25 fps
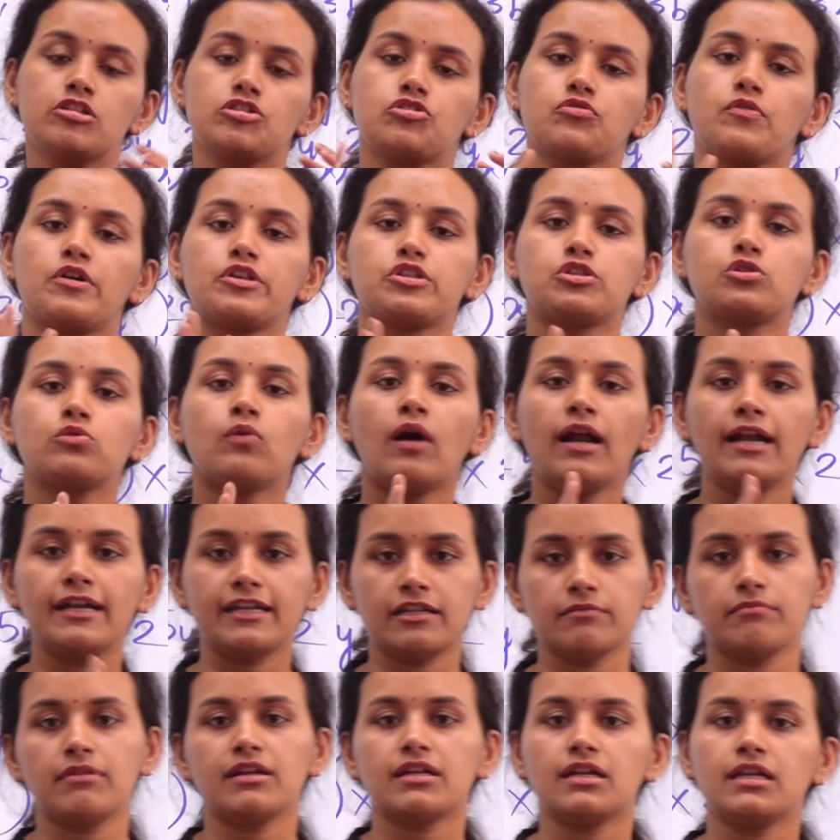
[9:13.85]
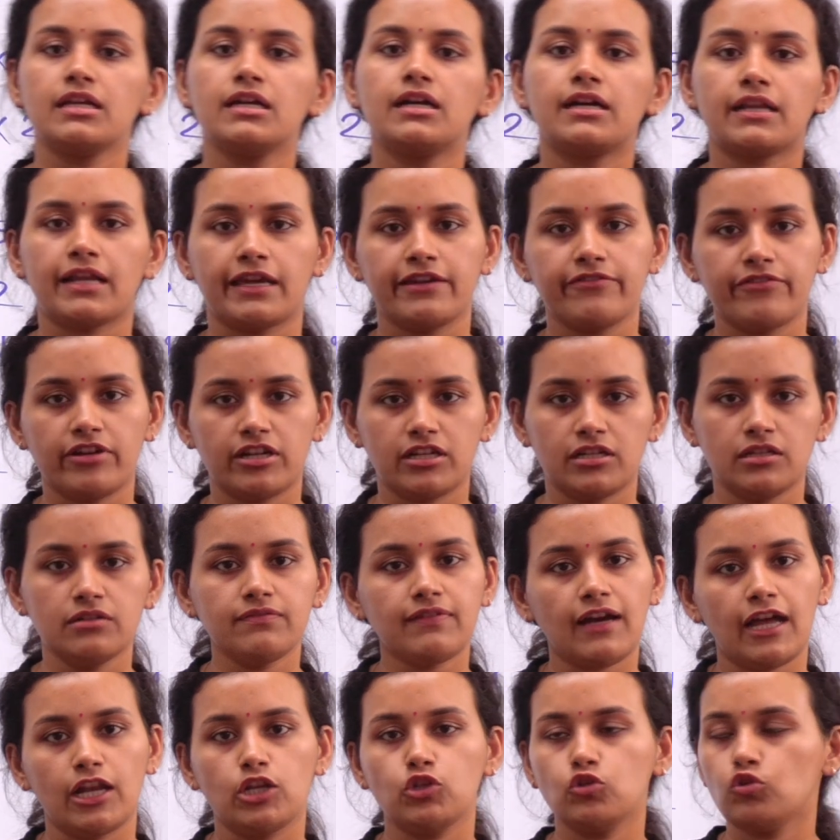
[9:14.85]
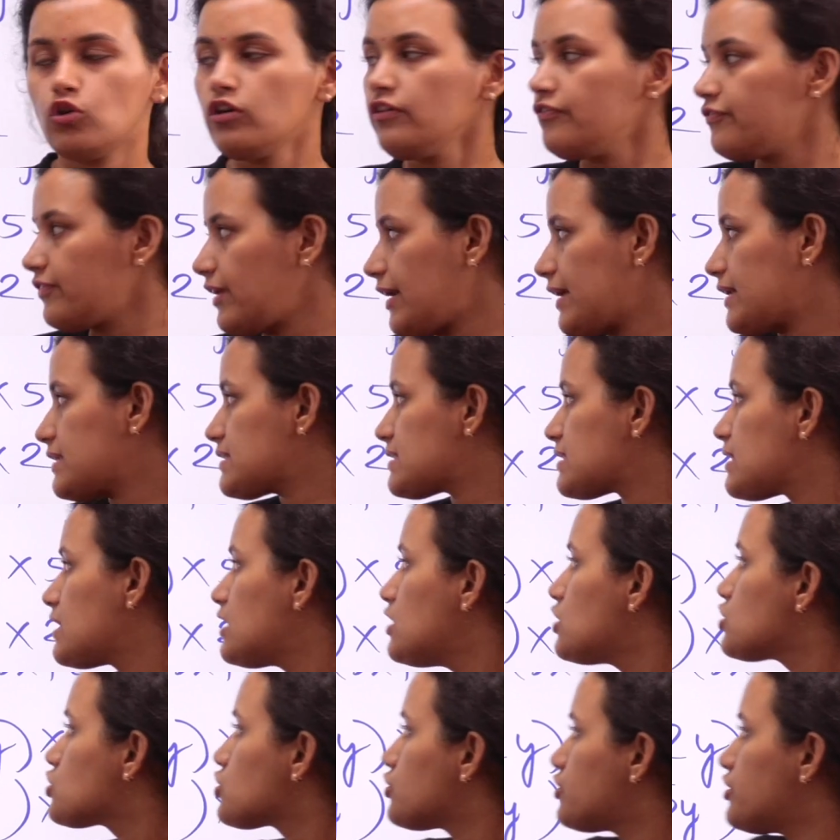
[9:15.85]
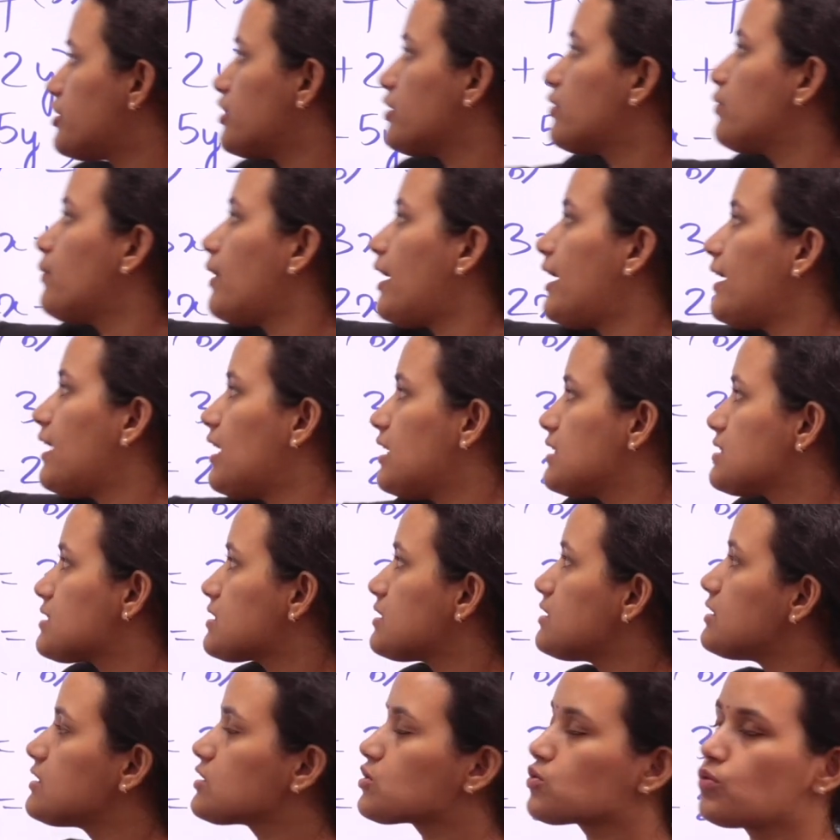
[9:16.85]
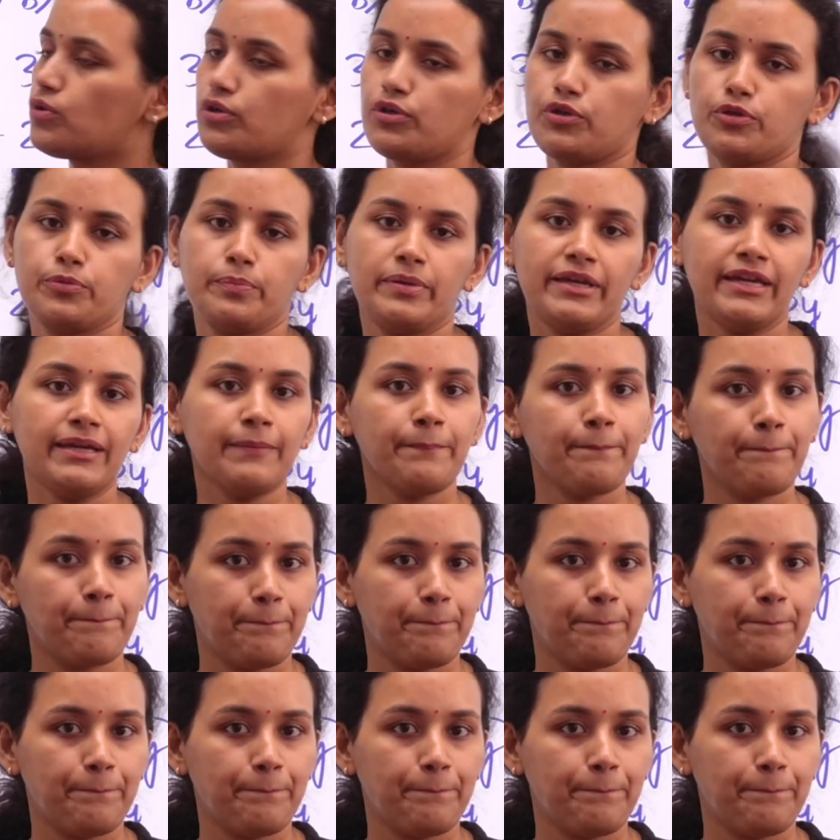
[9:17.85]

so as to ultimately arrive at the value of x so the required answer is going to be